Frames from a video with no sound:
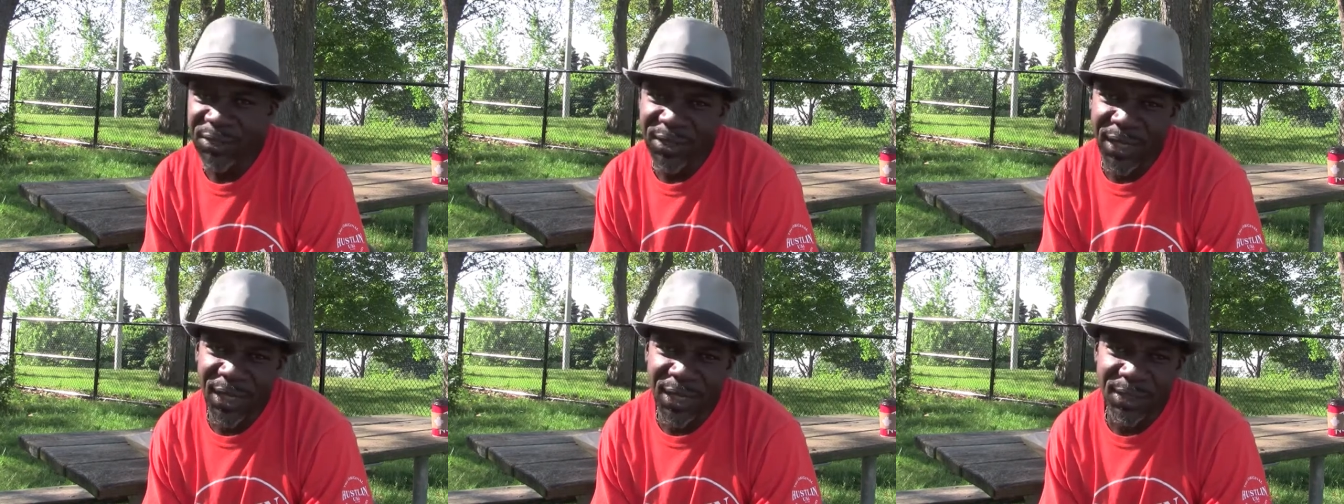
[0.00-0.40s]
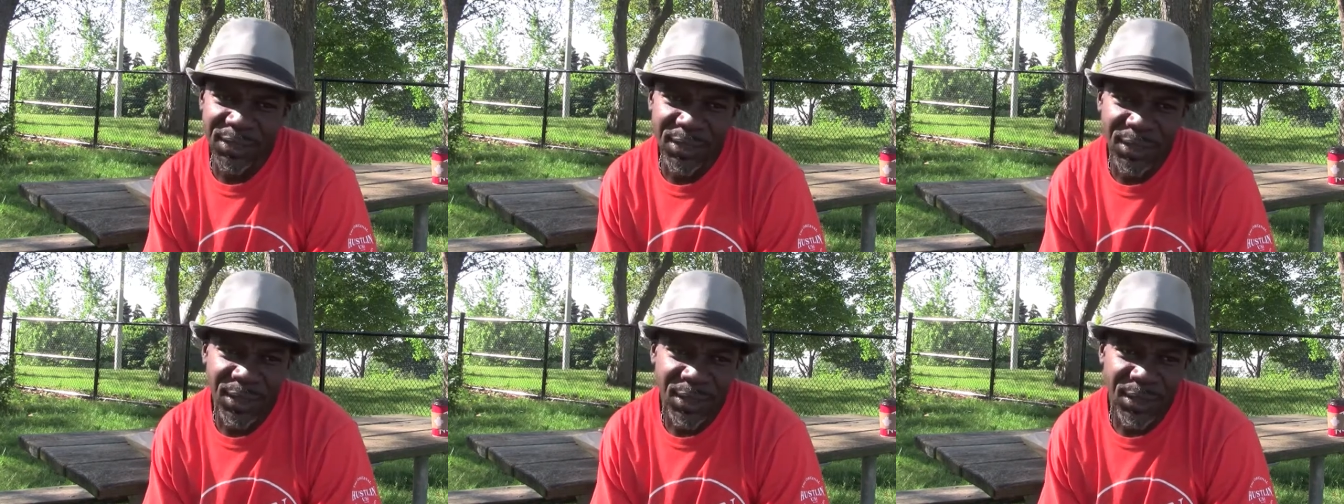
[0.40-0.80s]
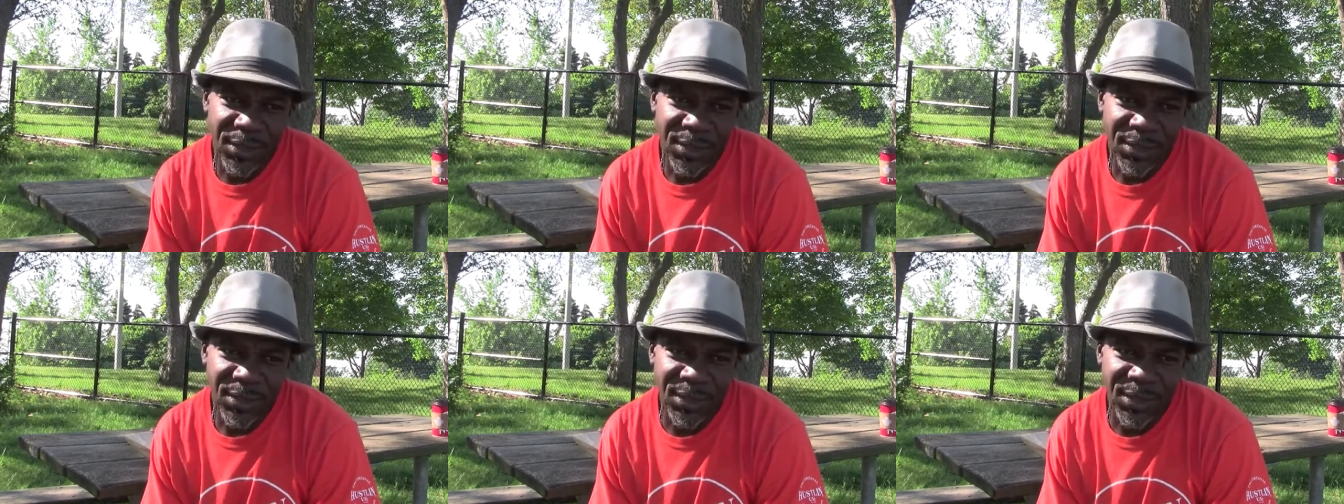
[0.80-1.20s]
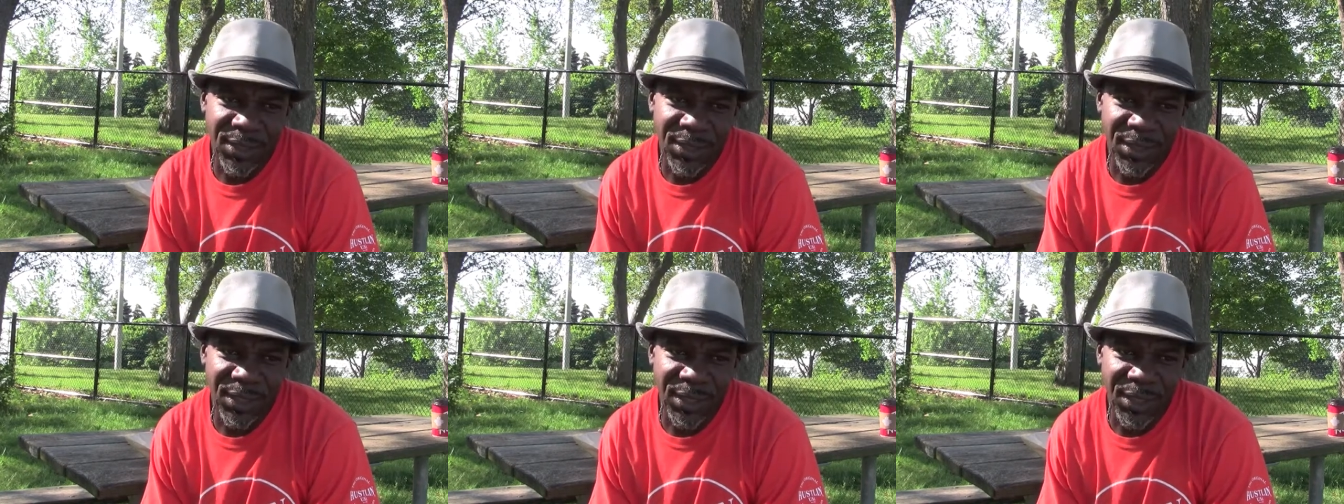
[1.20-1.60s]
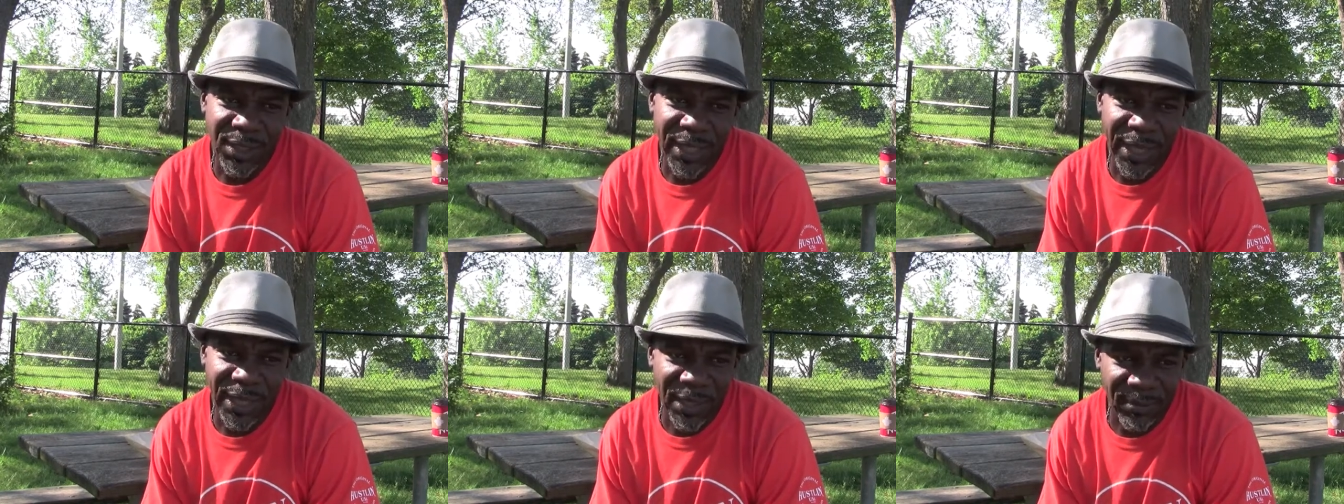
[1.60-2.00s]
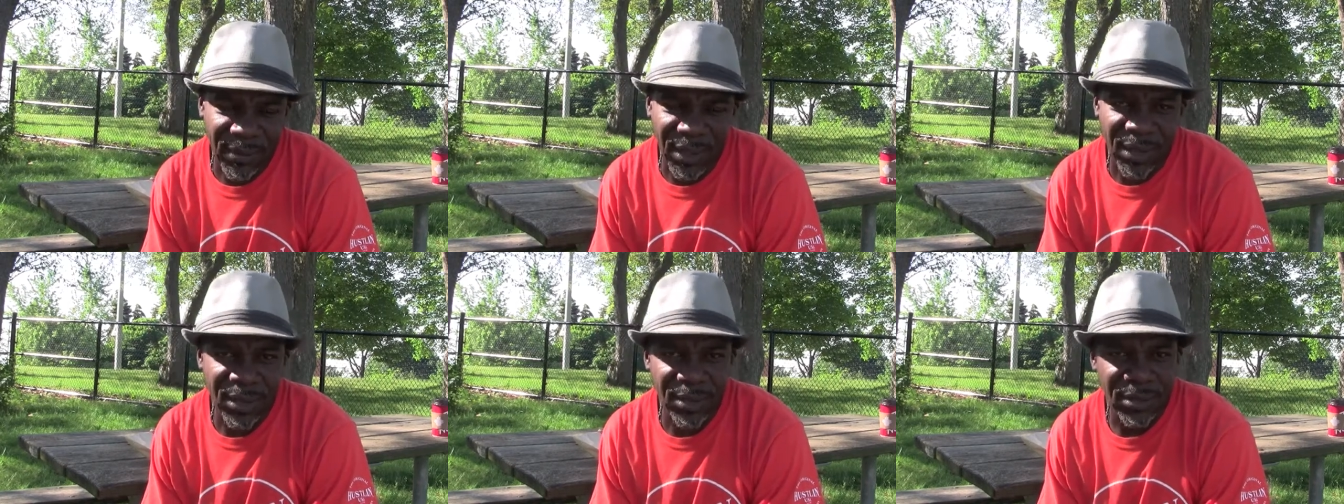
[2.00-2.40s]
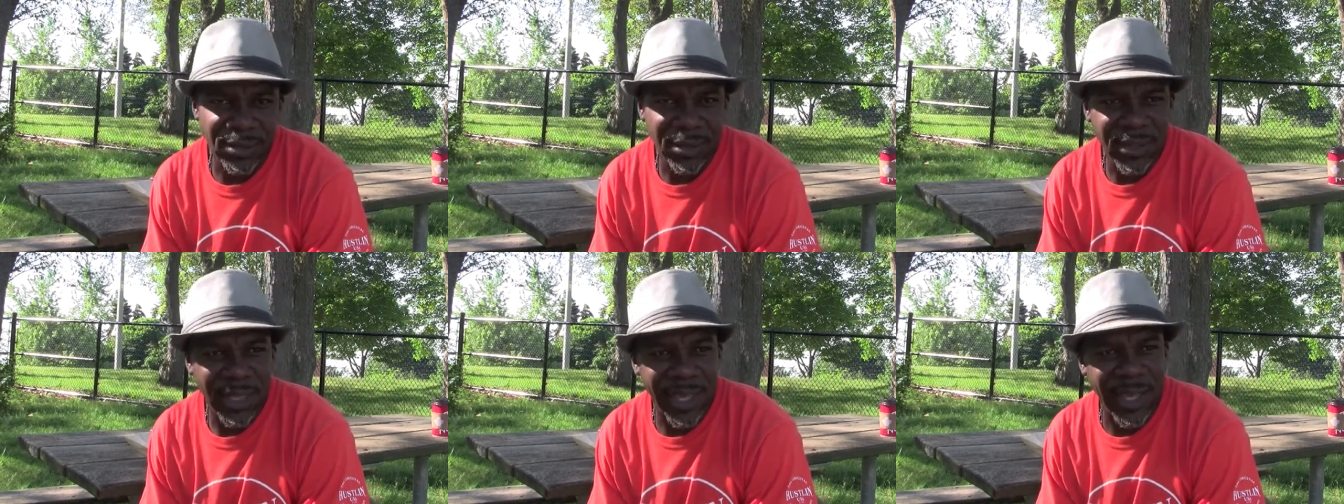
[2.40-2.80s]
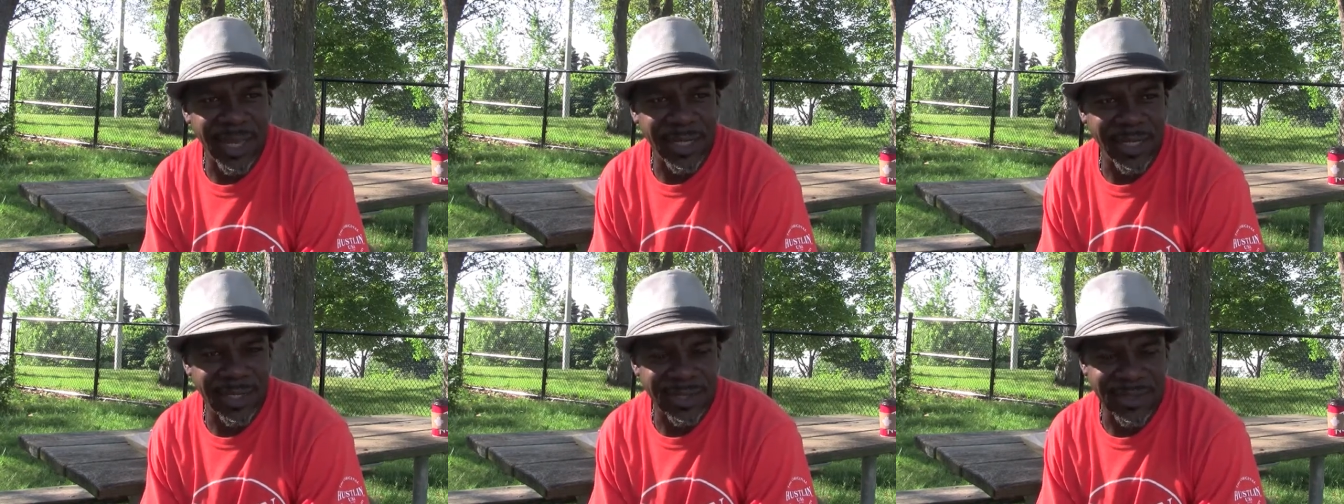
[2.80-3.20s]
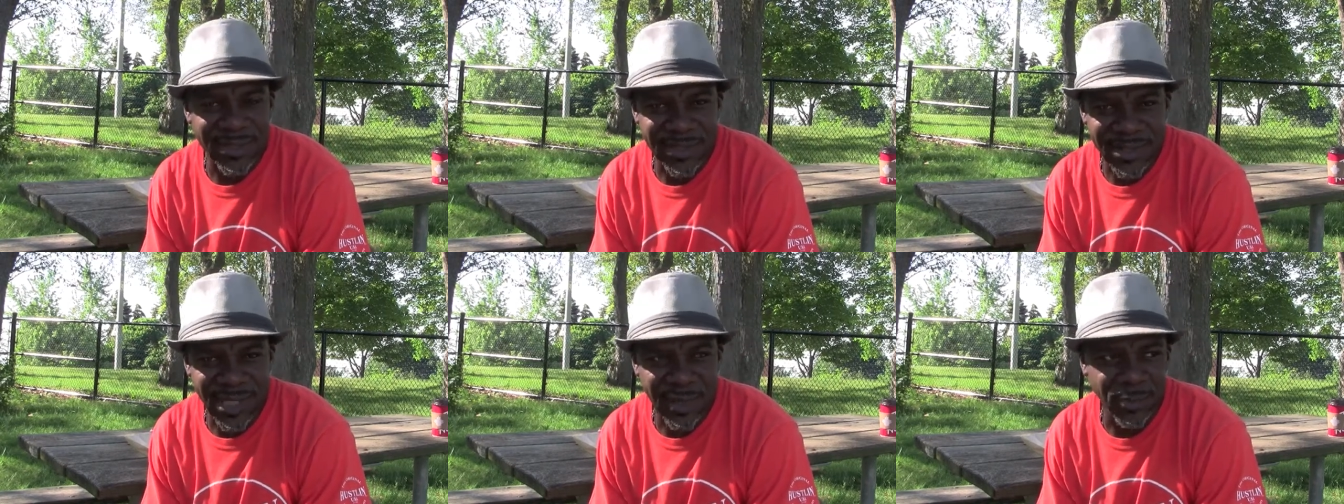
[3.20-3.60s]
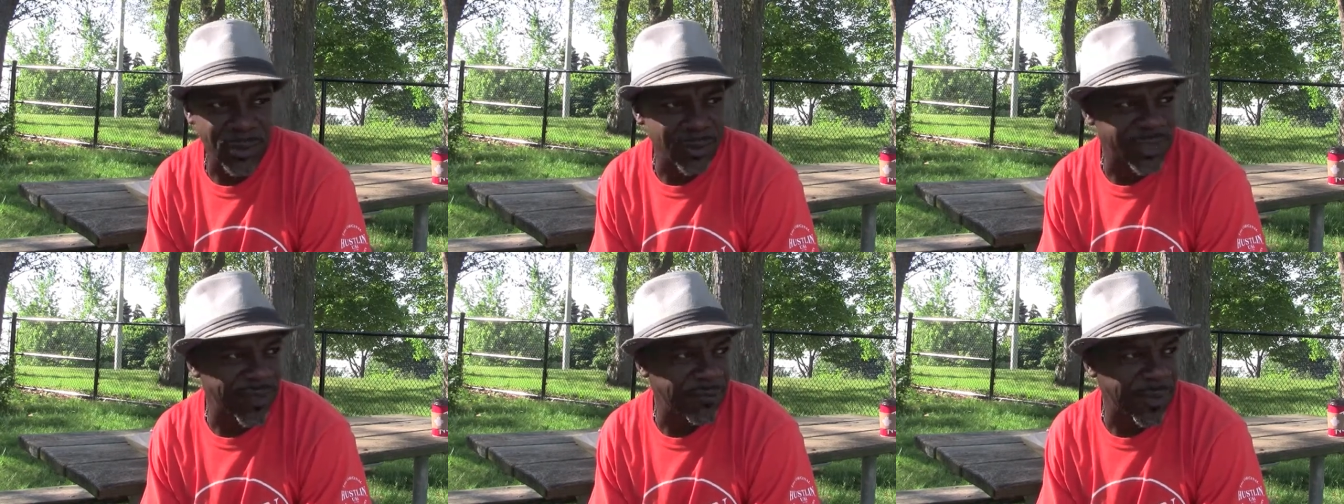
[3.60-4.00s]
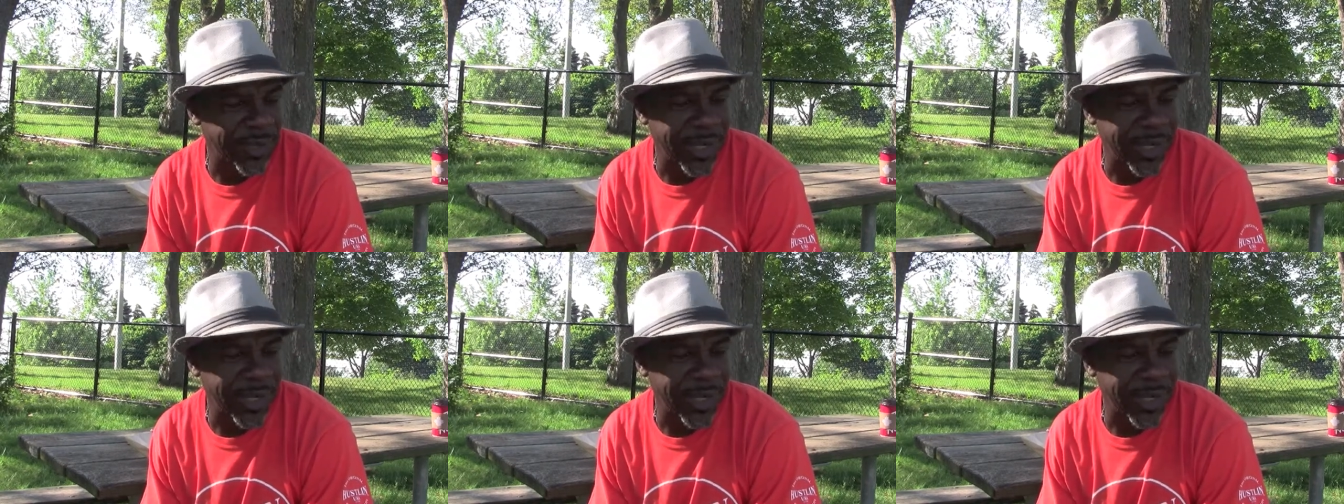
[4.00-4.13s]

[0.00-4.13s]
that the enemy and his disciples have been